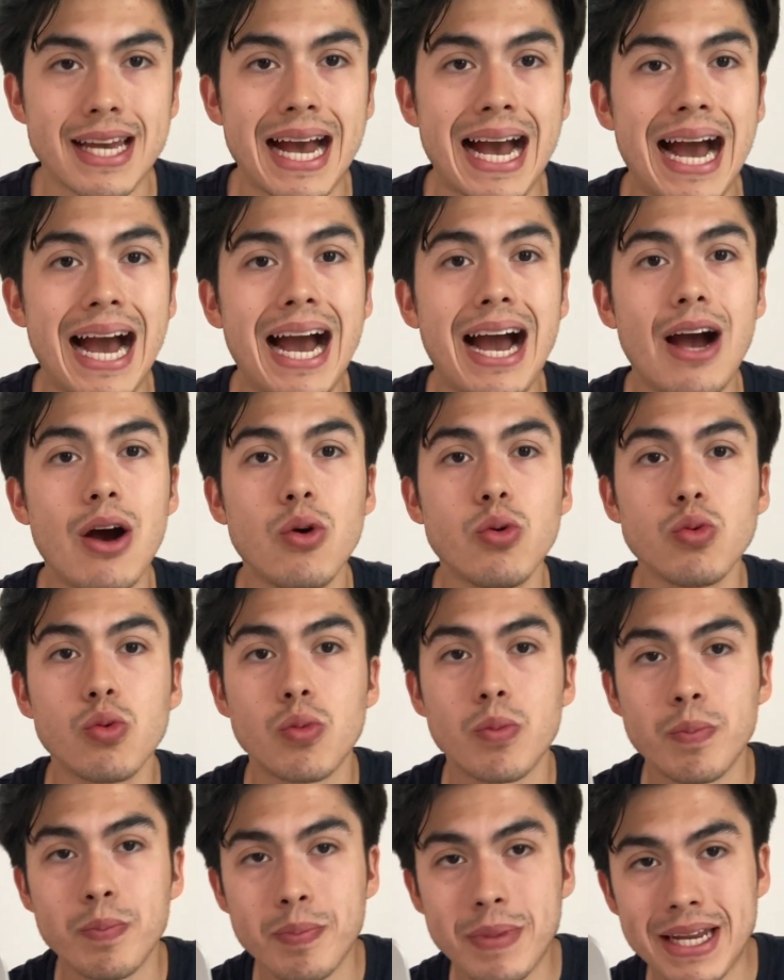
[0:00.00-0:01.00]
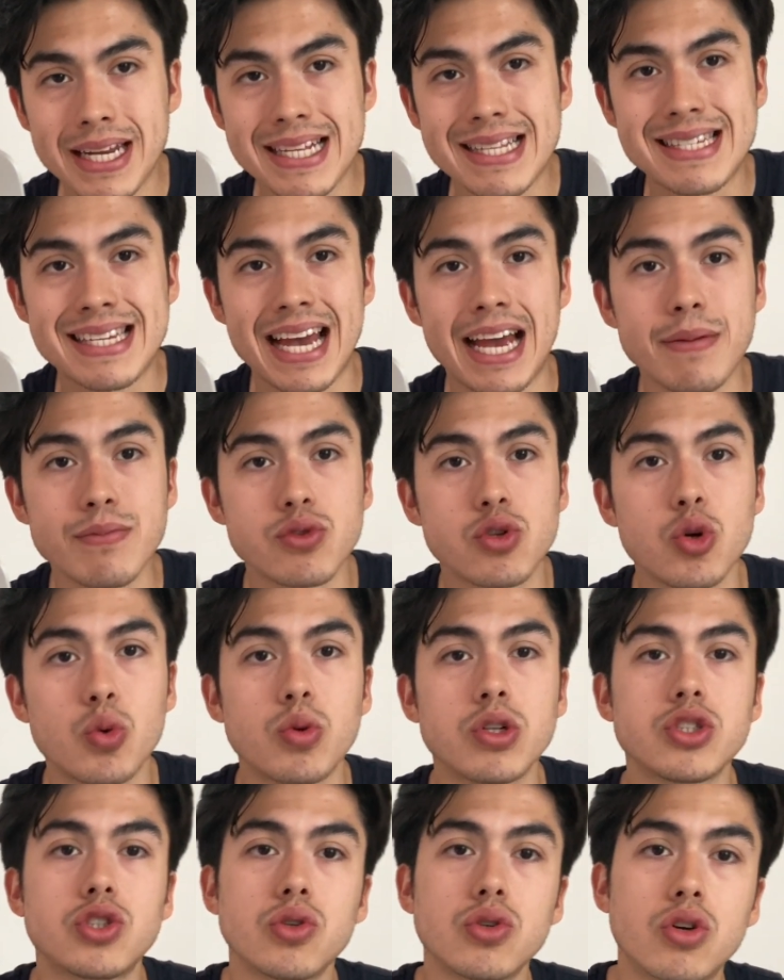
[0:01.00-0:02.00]
How many times do you
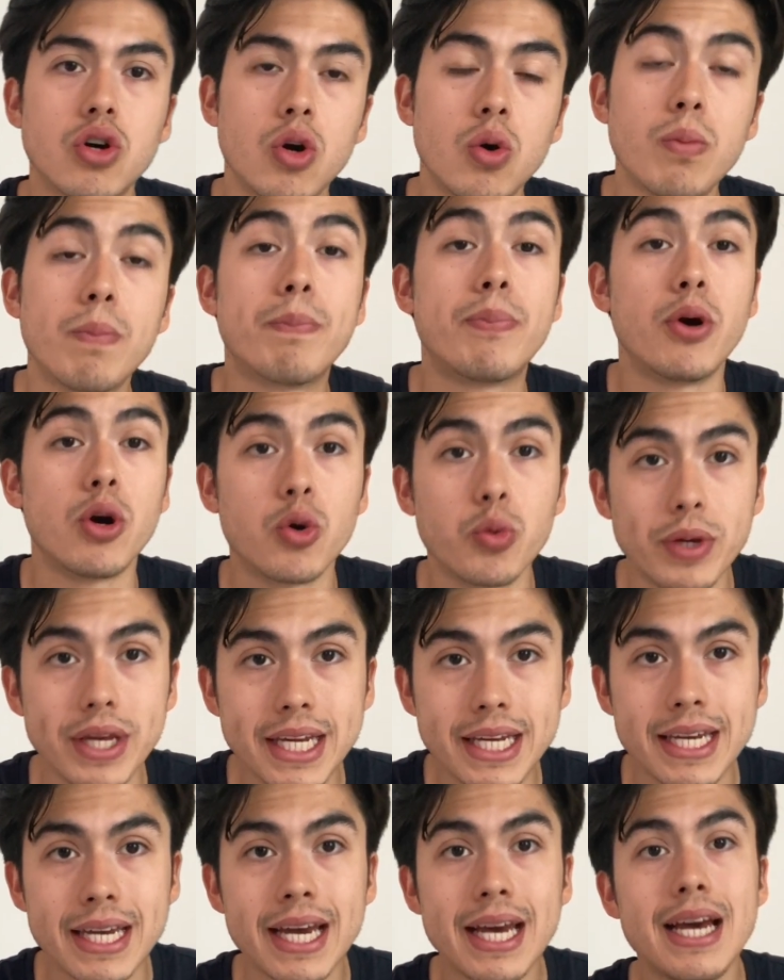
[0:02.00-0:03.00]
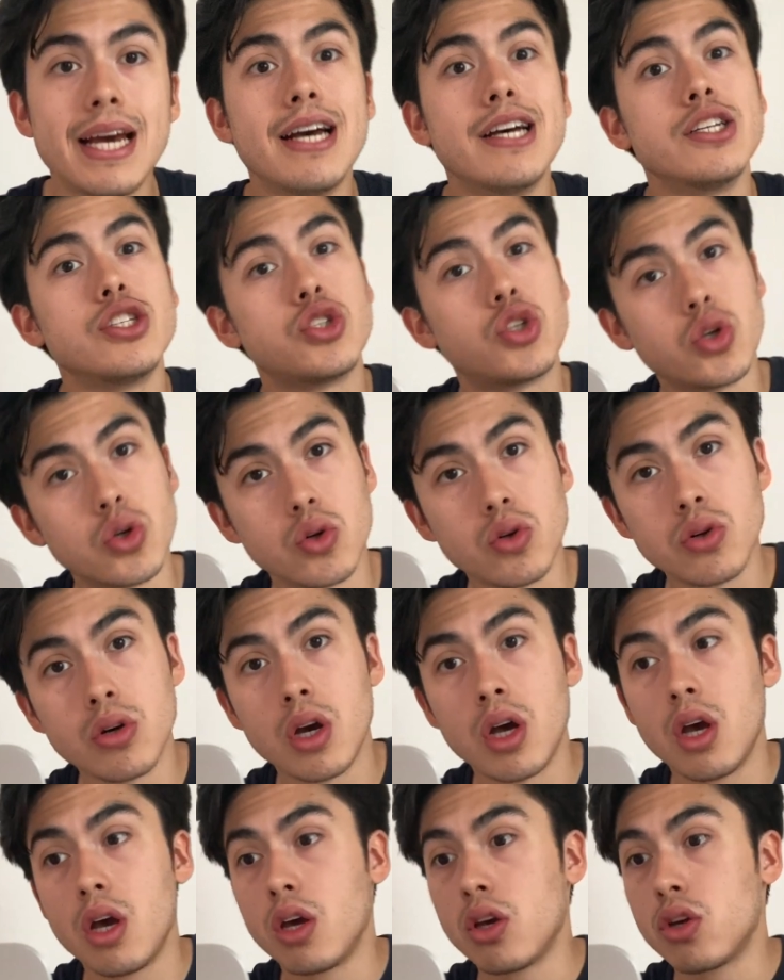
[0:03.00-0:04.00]
want to go per week to
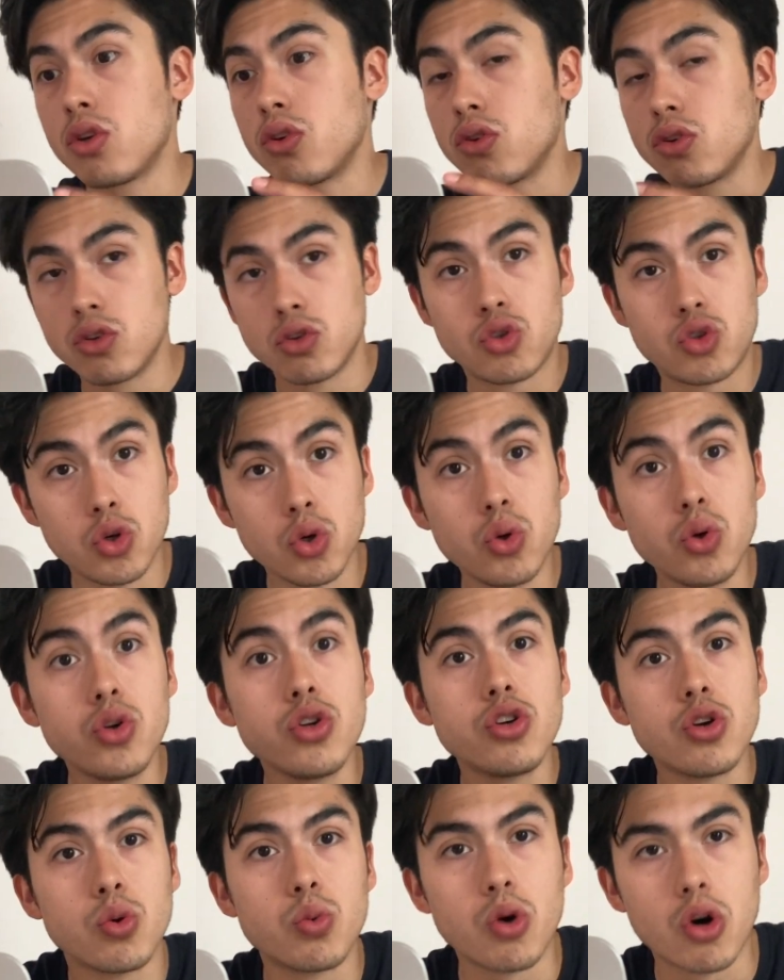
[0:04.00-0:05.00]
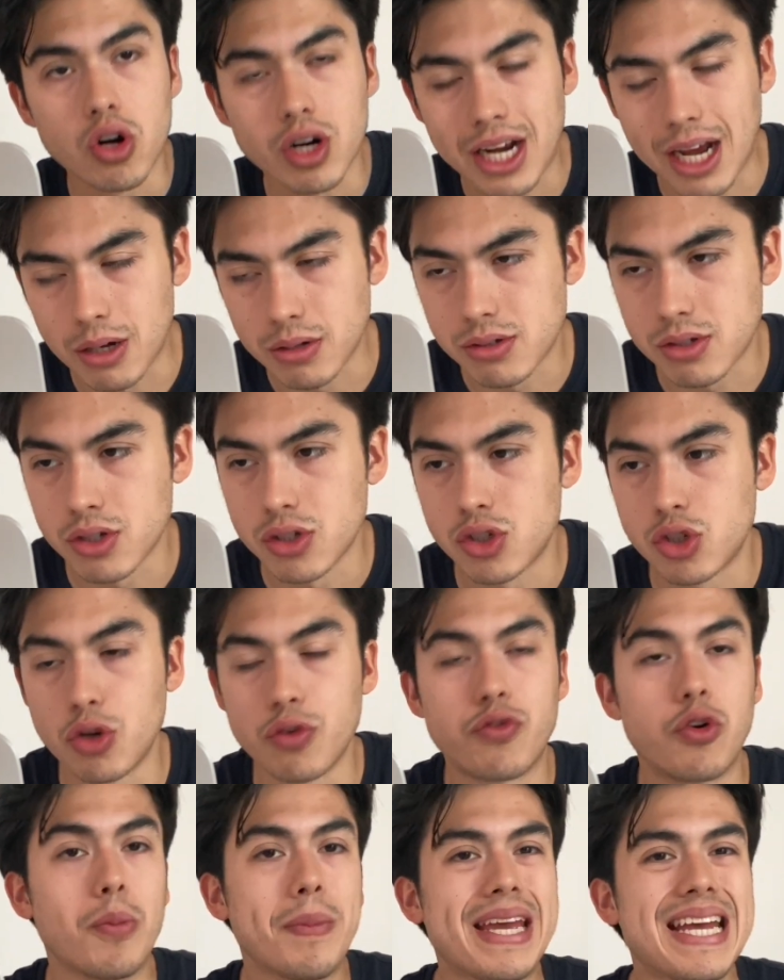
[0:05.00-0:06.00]
do your workouts? So
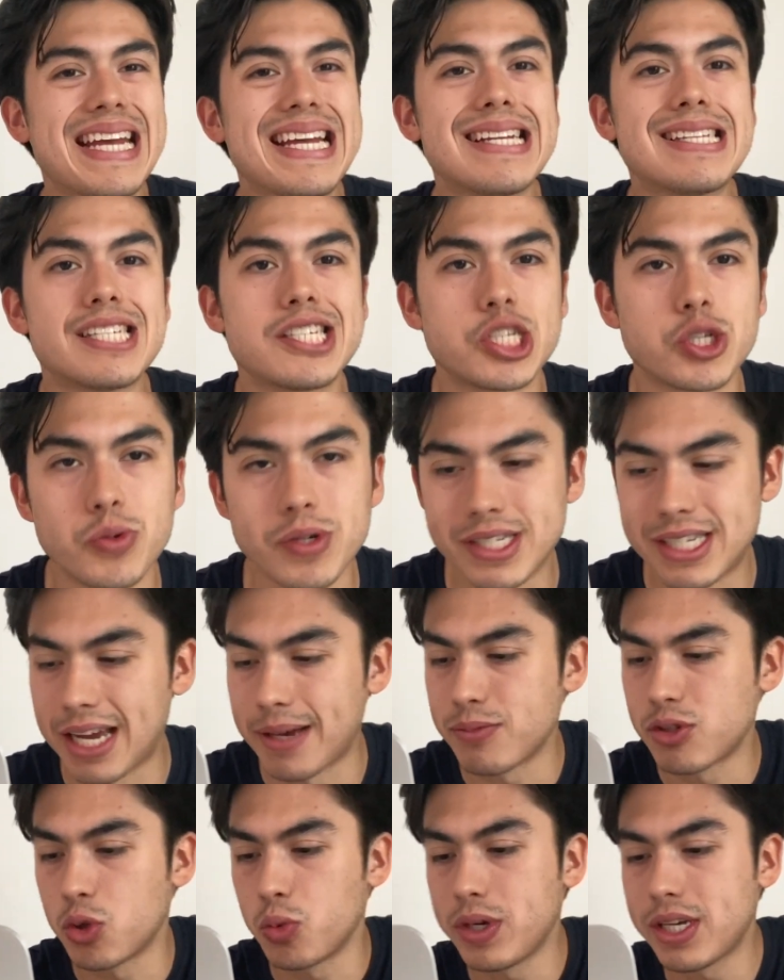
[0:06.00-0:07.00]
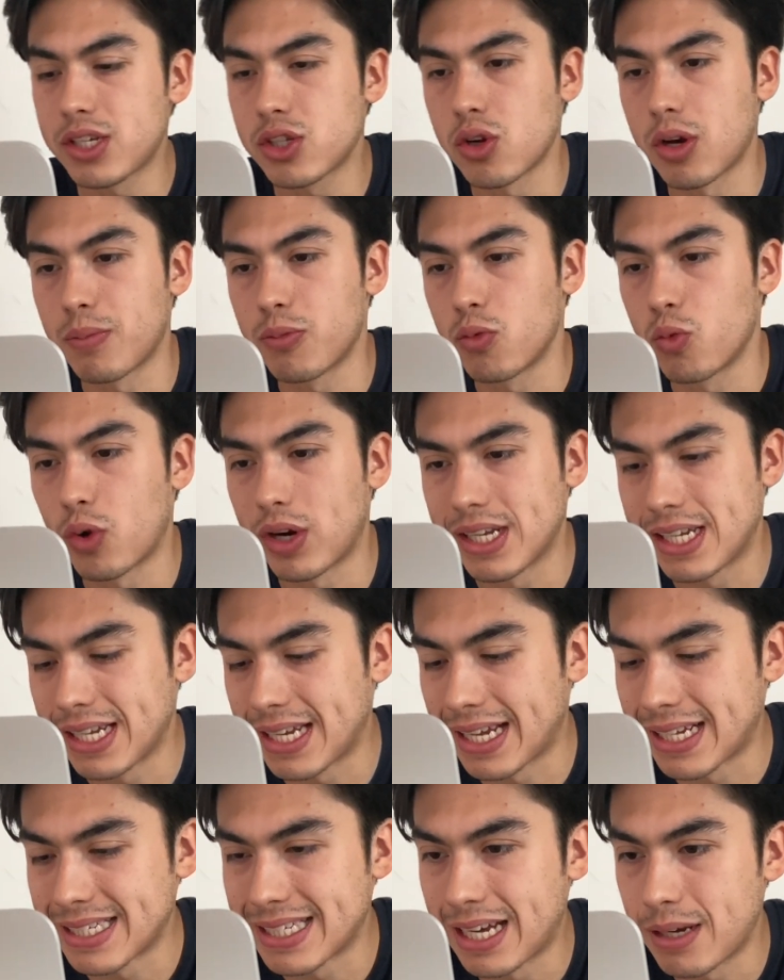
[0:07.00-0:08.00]
for me, it's 3 times a week. So I'm writing
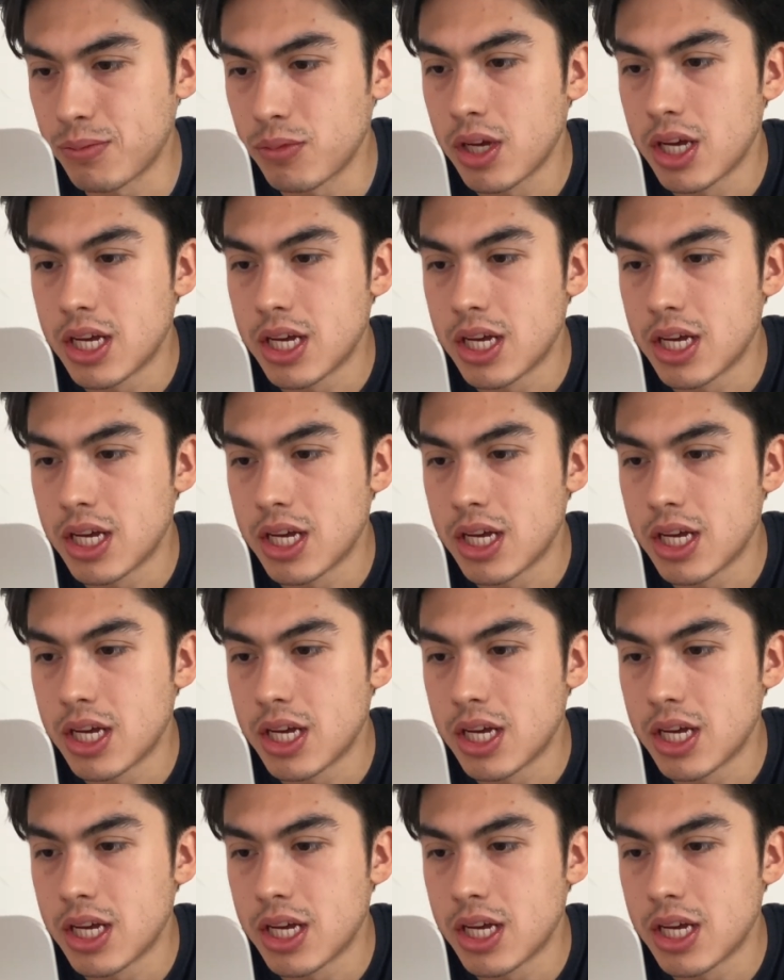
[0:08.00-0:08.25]
them down,